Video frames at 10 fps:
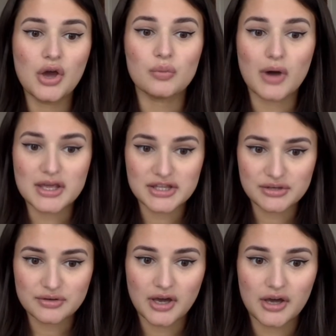Where
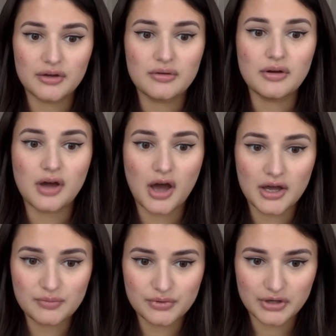you go, I
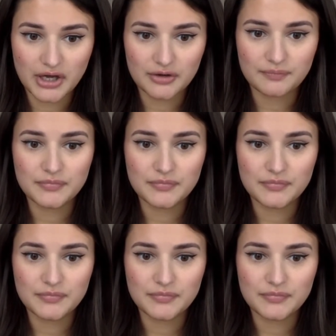will go.